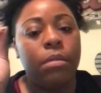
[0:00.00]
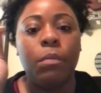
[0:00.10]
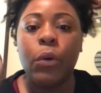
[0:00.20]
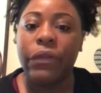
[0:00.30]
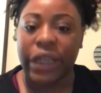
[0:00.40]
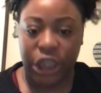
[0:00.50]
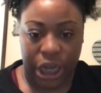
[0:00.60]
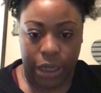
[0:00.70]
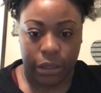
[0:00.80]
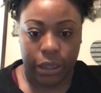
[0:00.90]
moving
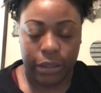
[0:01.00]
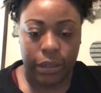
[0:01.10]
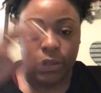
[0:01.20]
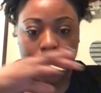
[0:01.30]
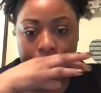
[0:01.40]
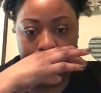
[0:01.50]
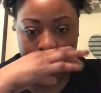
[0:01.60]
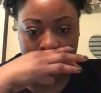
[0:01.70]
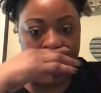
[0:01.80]
checklist. So I had